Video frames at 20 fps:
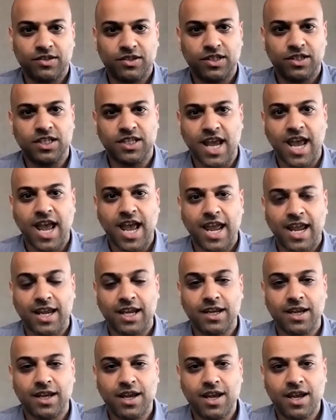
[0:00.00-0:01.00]

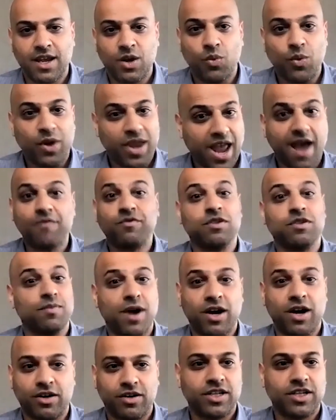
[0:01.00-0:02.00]
Today, we have
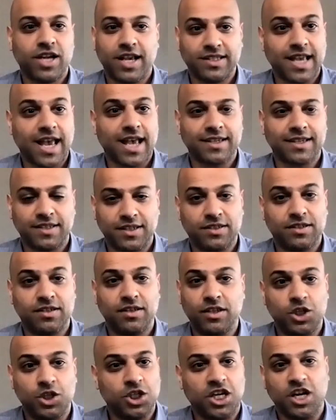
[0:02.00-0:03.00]
democratized access to
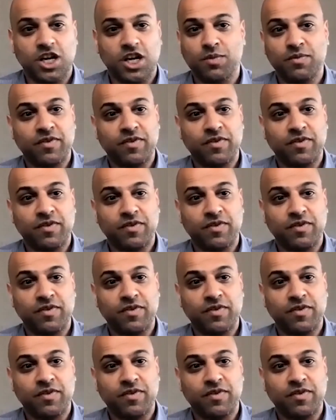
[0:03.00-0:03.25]
the genome.